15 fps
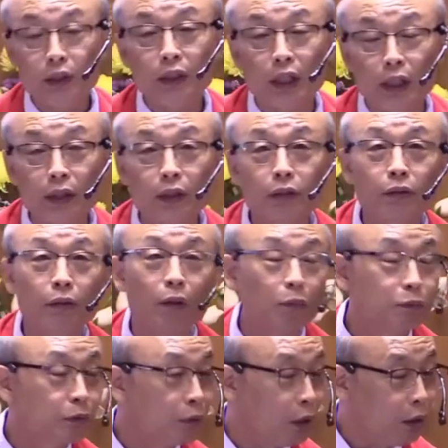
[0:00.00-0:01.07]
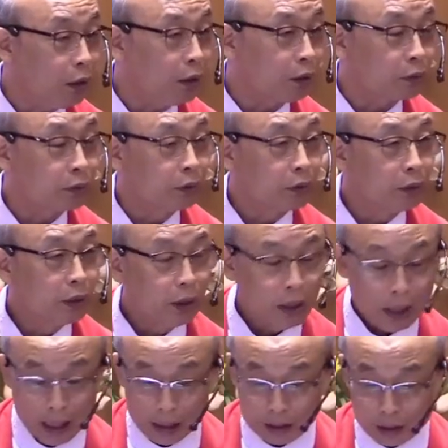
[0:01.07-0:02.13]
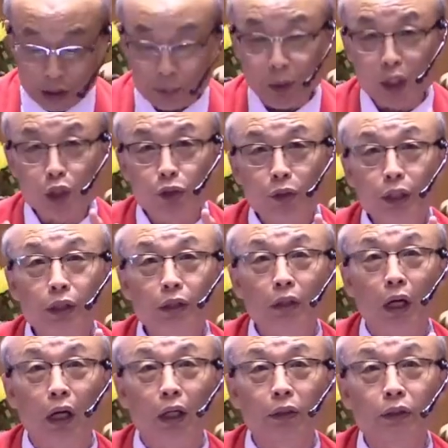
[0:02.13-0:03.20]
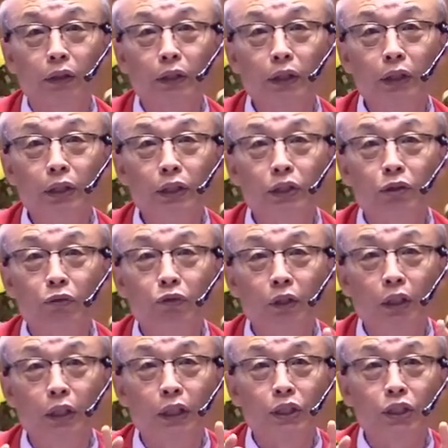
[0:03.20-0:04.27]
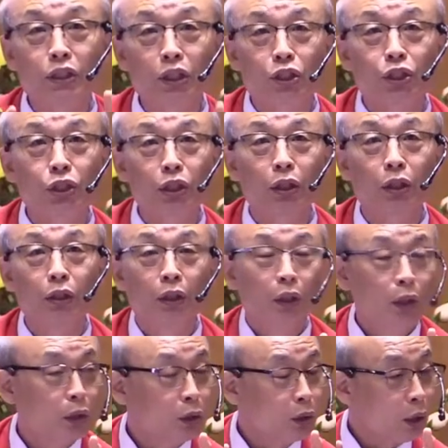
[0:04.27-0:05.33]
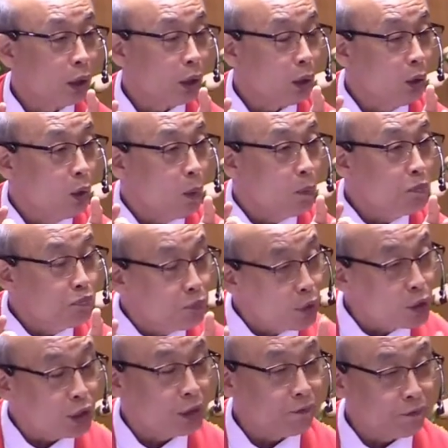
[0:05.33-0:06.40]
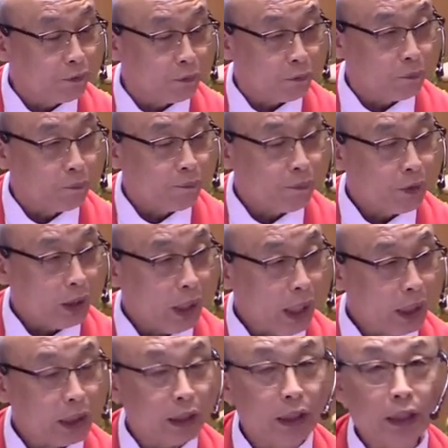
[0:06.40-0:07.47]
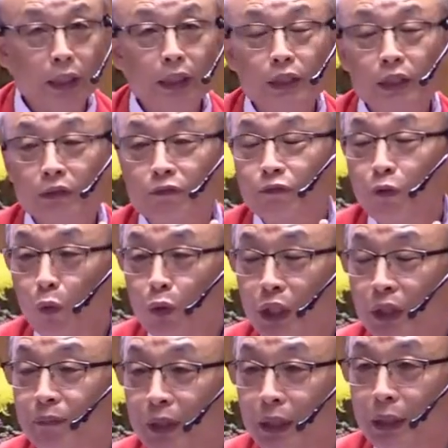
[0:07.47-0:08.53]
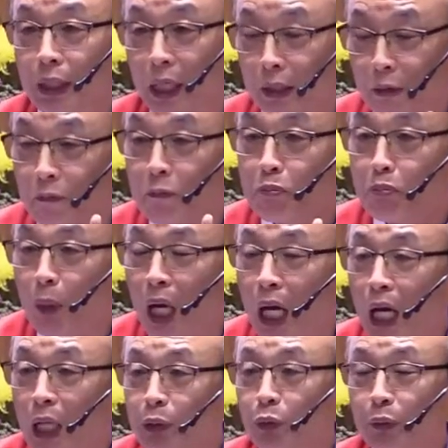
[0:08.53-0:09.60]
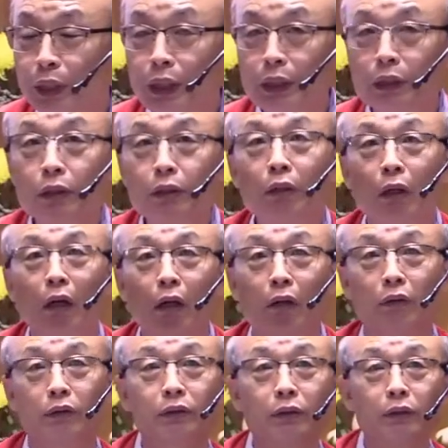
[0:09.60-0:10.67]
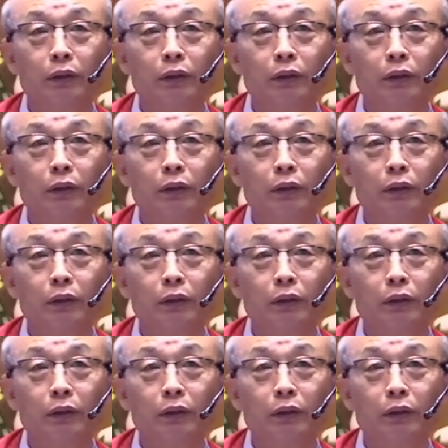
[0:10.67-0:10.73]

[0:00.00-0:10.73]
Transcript: character of God, and especially God is really such the merciful, and he is a forgiving and pardoning God.